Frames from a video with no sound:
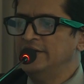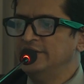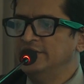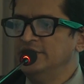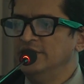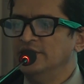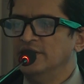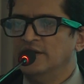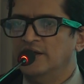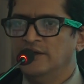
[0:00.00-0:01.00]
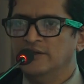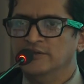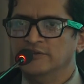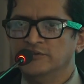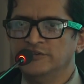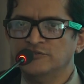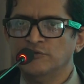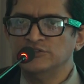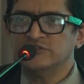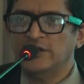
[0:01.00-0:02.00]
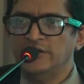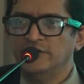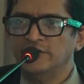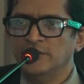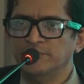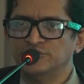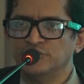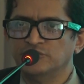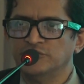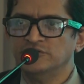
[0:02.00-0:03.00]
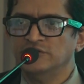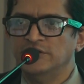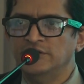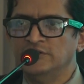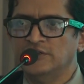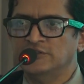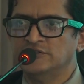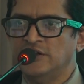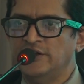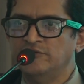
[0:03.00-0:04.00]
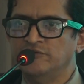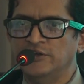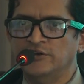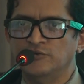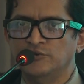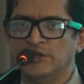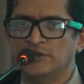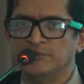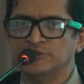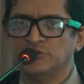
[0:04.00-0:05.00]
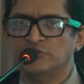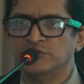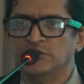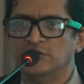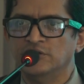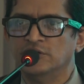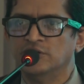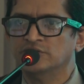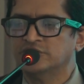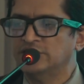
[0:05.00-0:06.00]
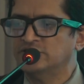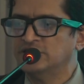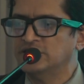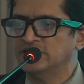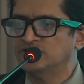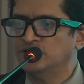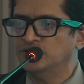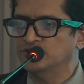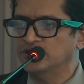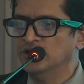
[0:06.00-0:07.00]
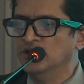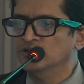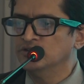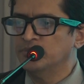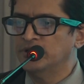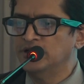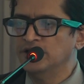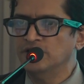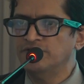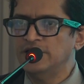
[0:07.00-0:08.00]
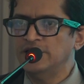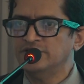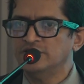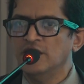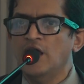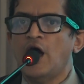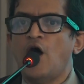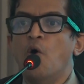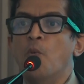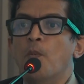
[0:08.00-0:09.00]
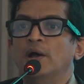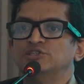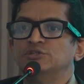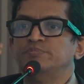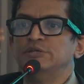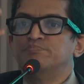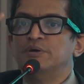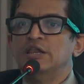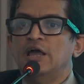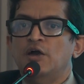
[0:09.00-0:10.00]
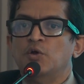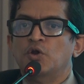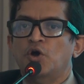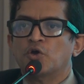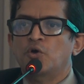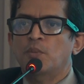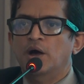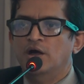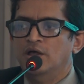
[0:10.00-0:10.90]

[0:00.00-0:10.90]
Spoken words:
then this one slide, take a picture of this, and there's the other slide where you take a picture of the statistical test you're using. So the burden of illness, how much people have glaucoma,